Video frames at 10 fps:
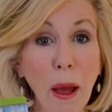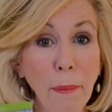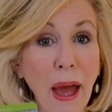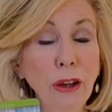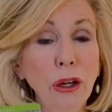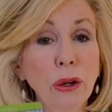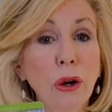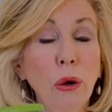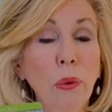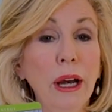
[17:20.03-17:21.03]
about your
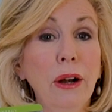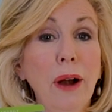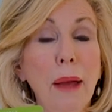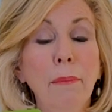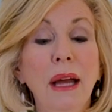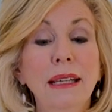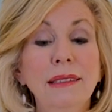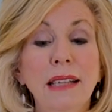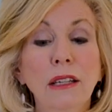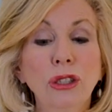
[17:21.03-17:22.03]
career and money
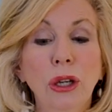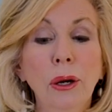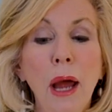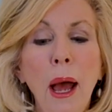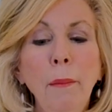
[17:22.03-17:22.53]
sector.